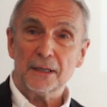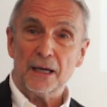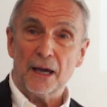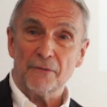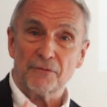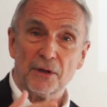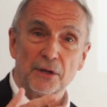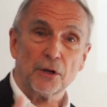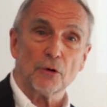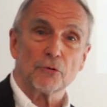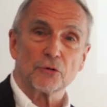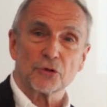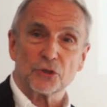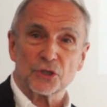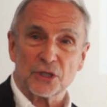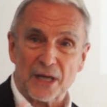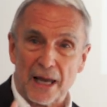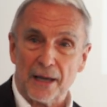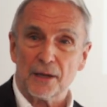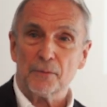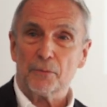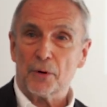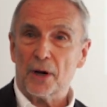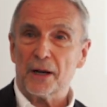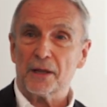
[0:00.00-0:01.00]
if they don't
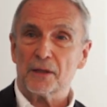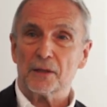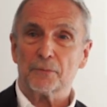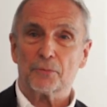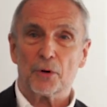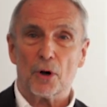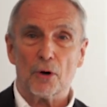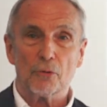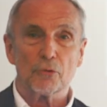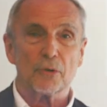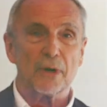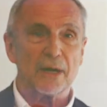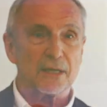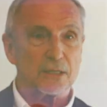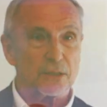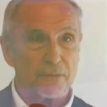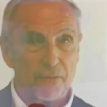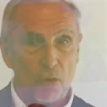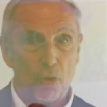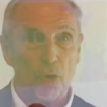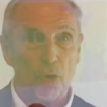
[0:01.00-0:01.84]
celebrate the progress of